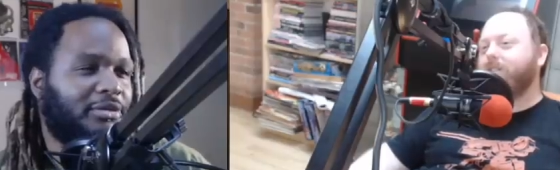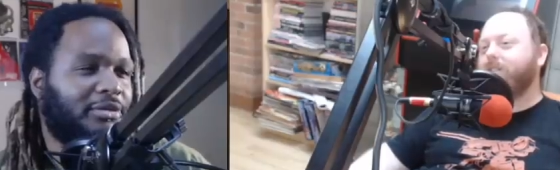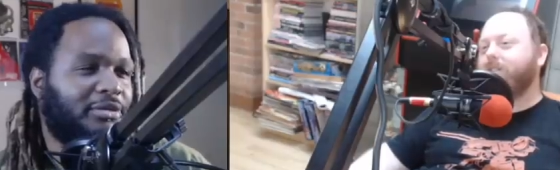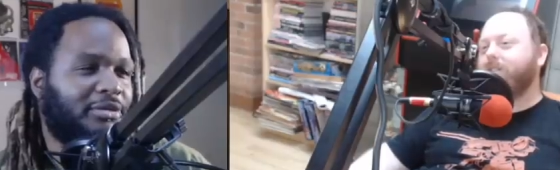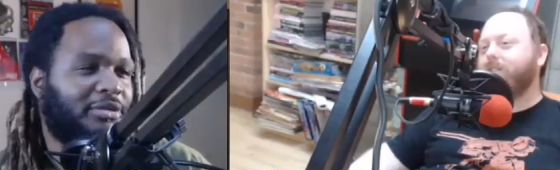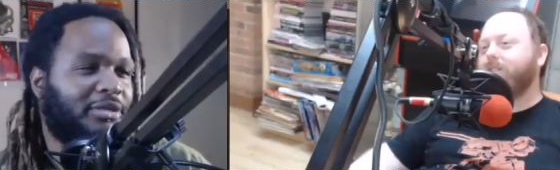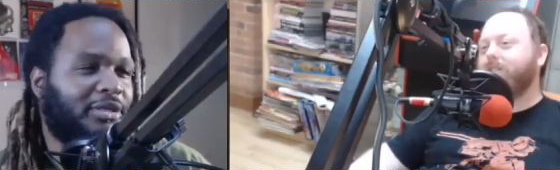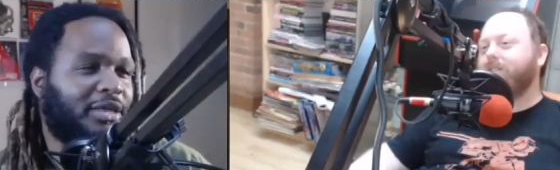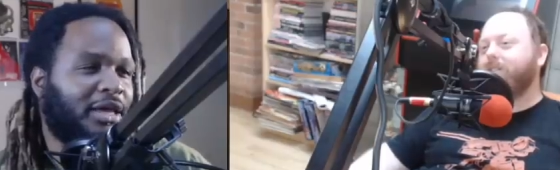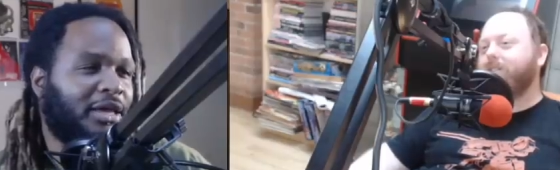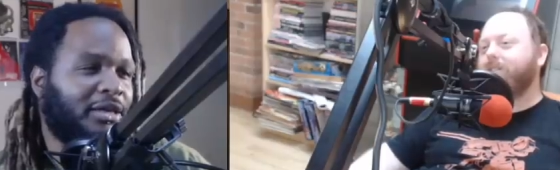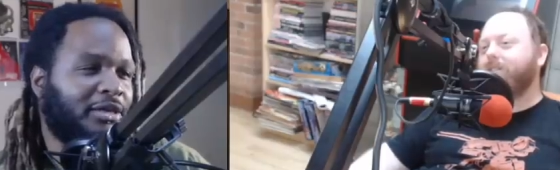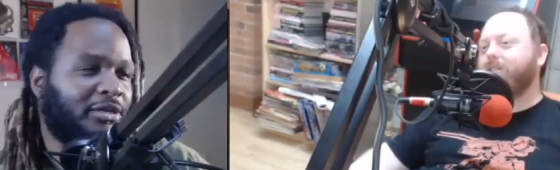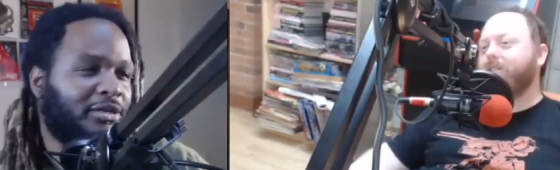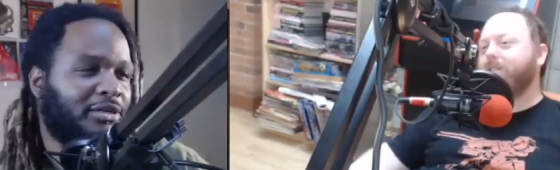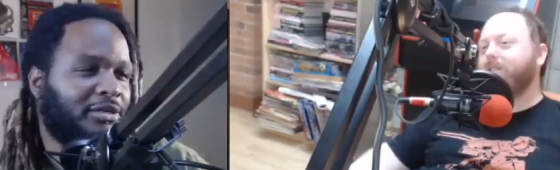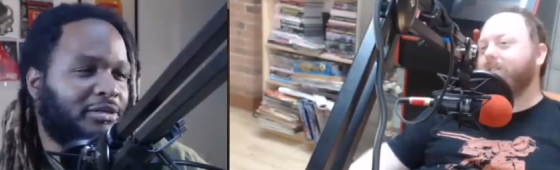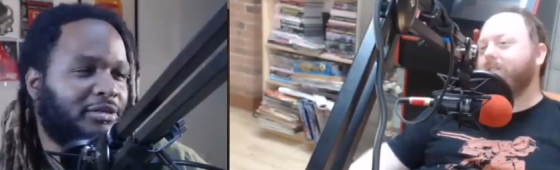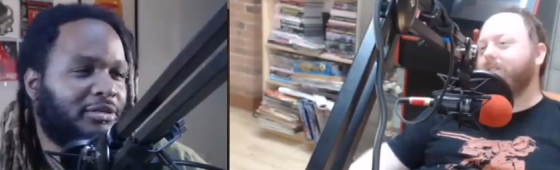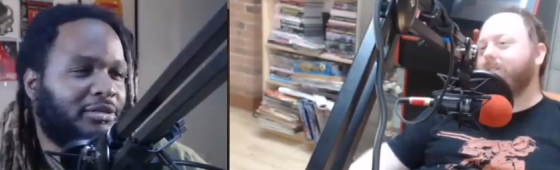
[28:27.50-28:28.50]

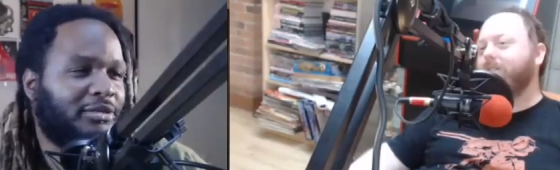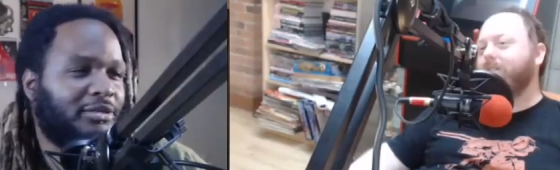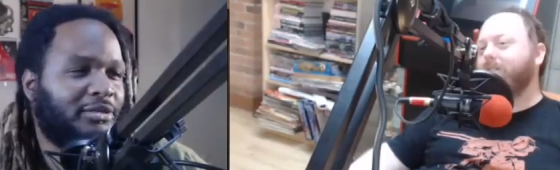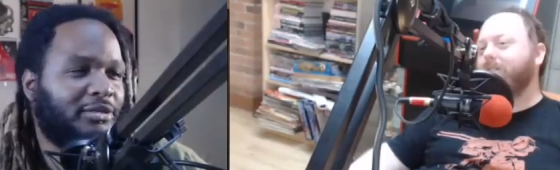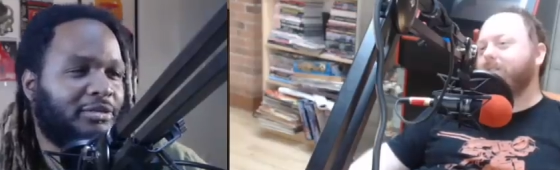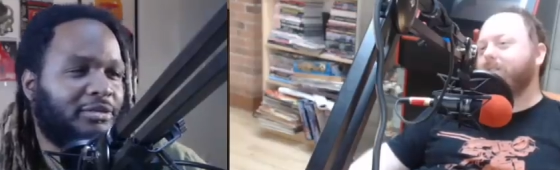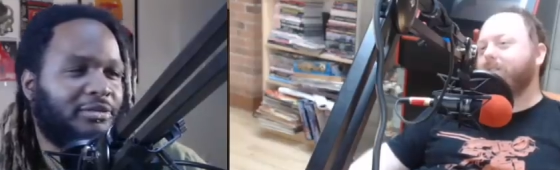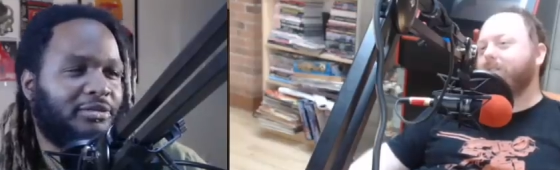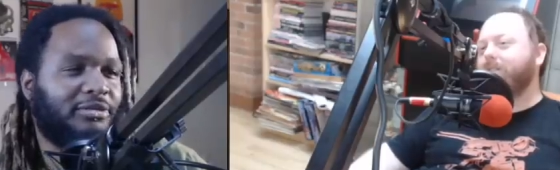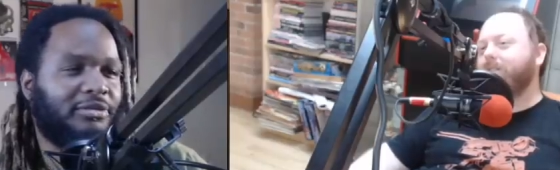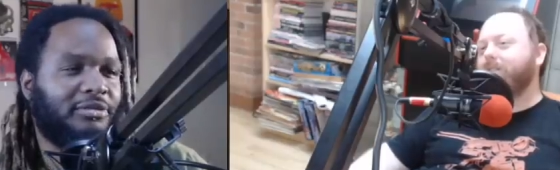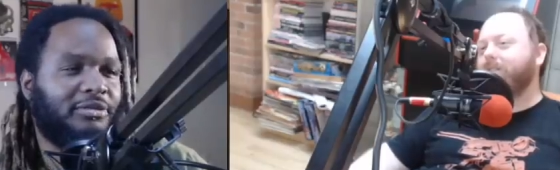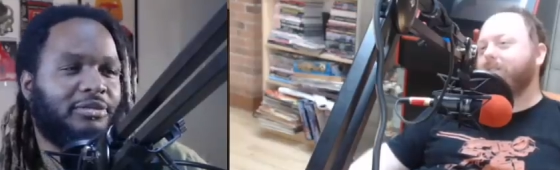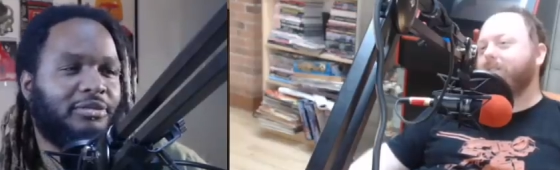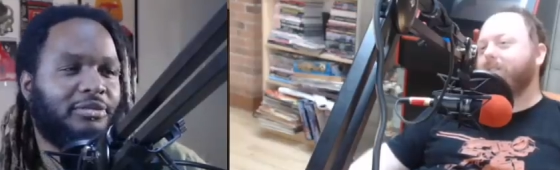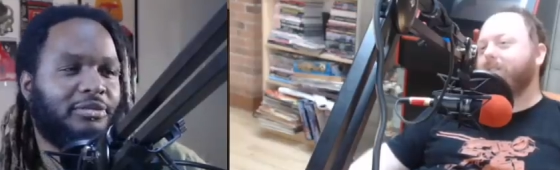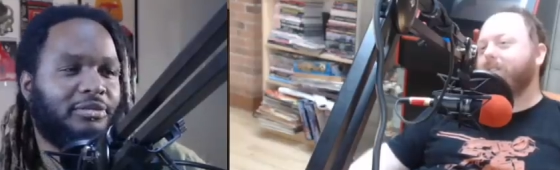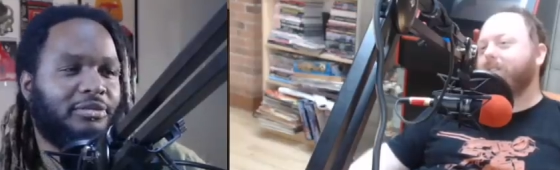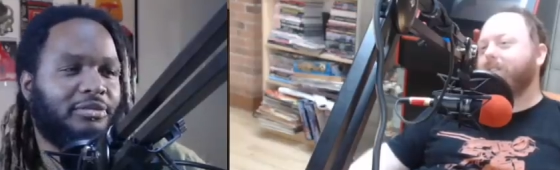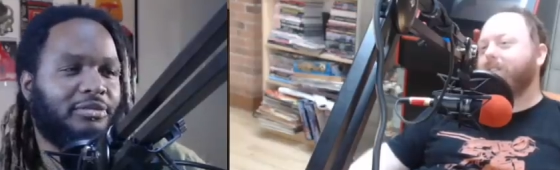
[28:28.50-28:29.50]
Speaker 1: Then
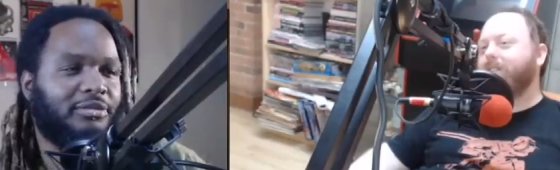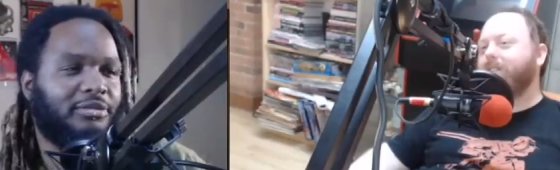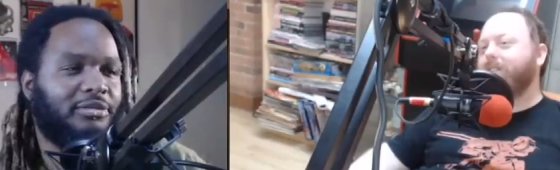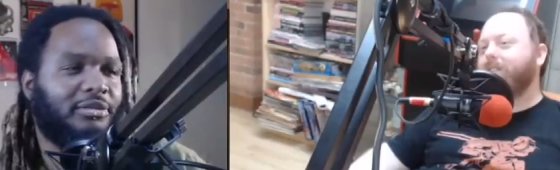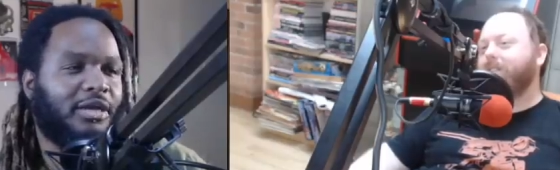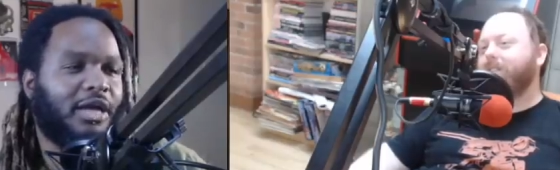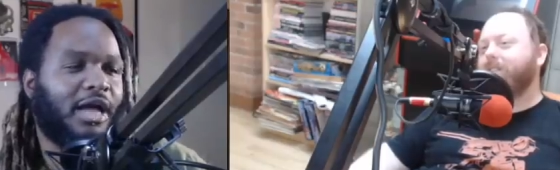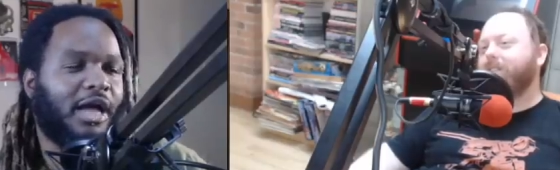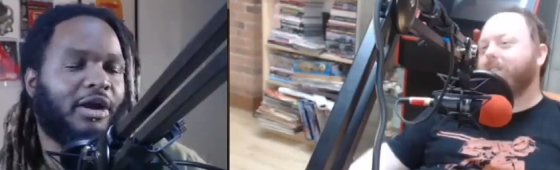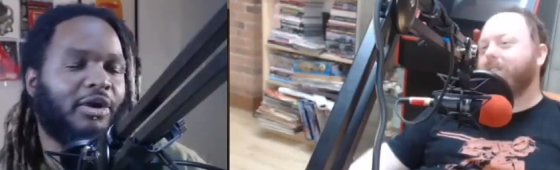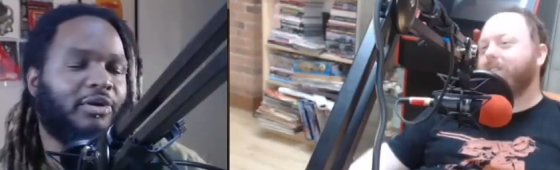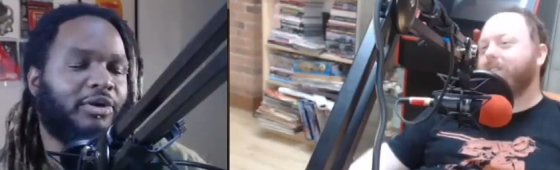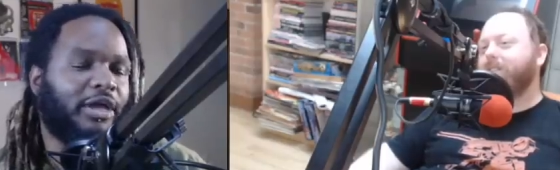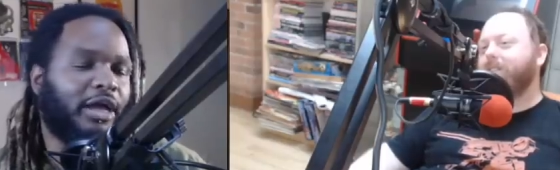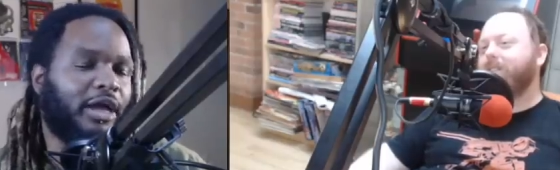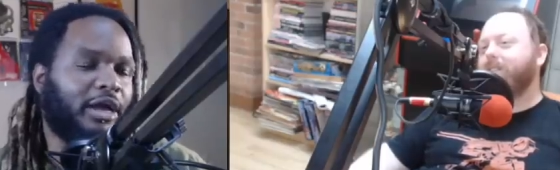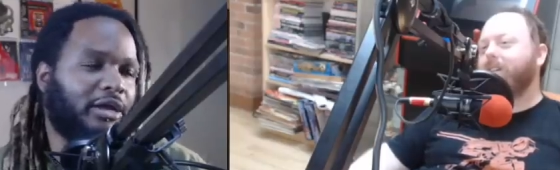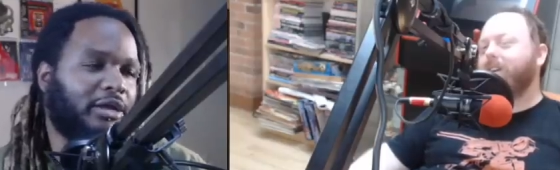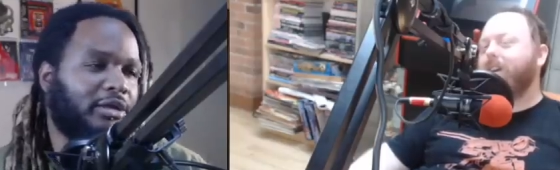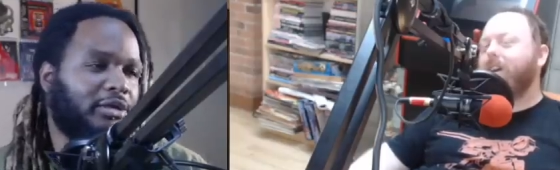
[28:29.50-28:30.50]
I don't
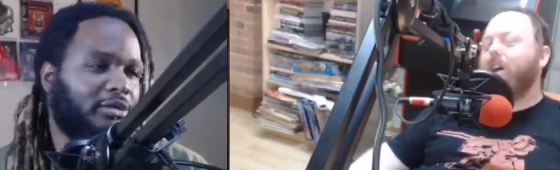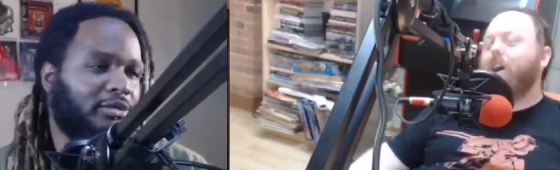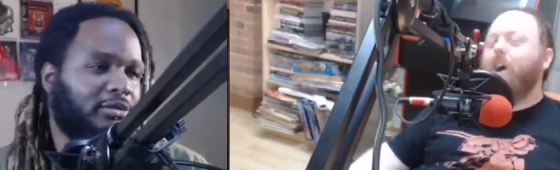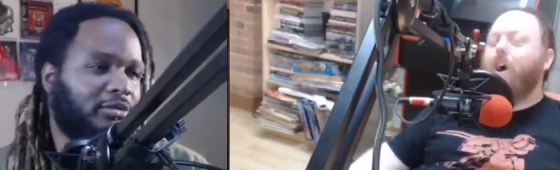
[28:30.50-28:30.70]
get it.